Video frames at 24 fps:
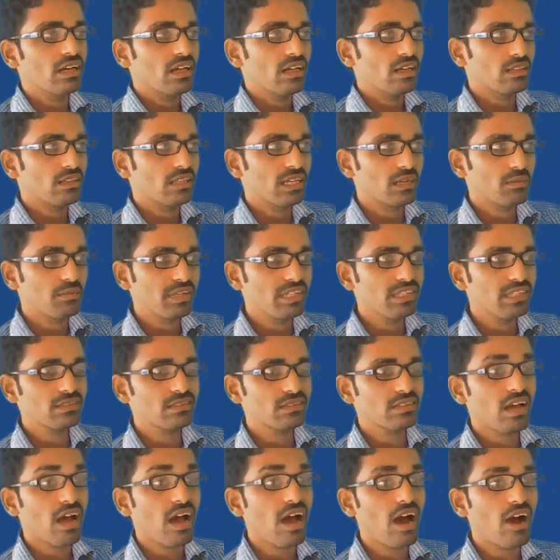that means
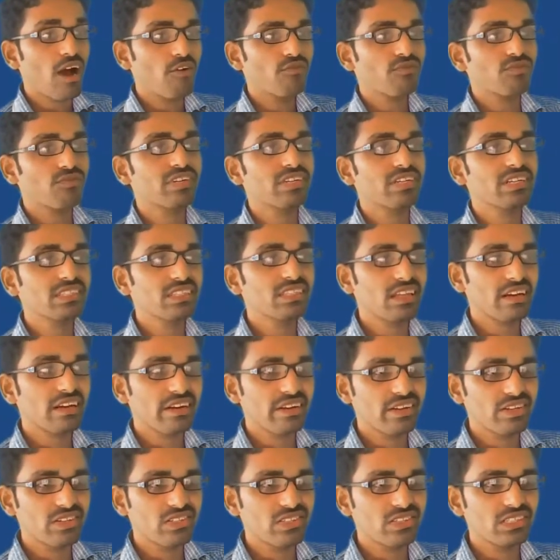after the
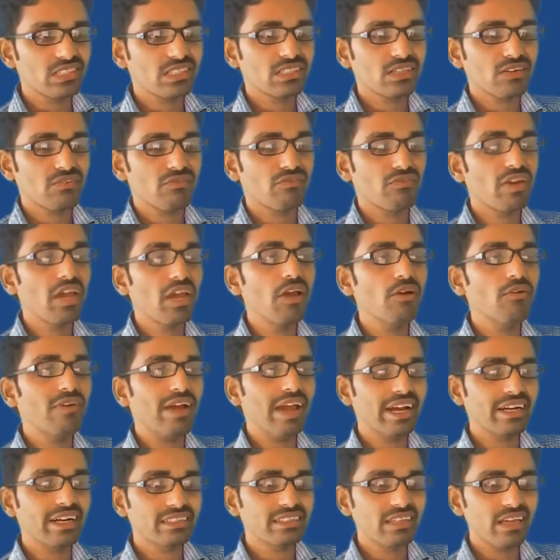reaching the wave
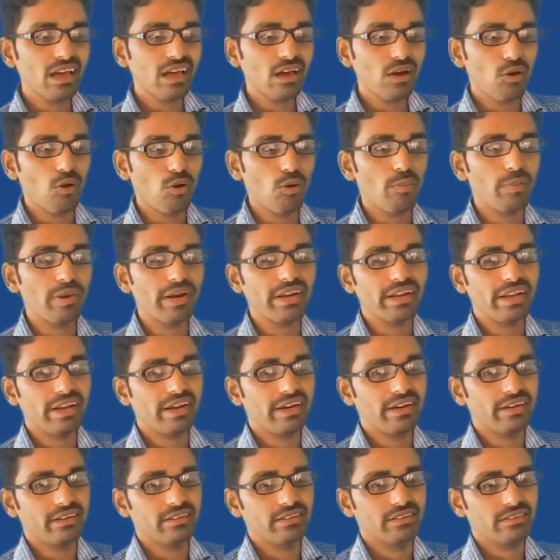at the open
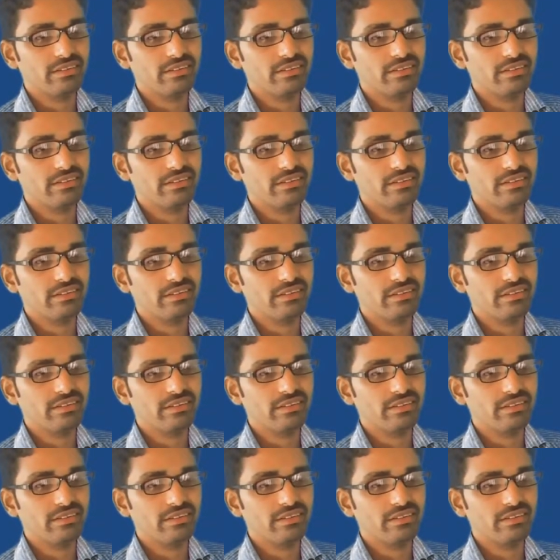end,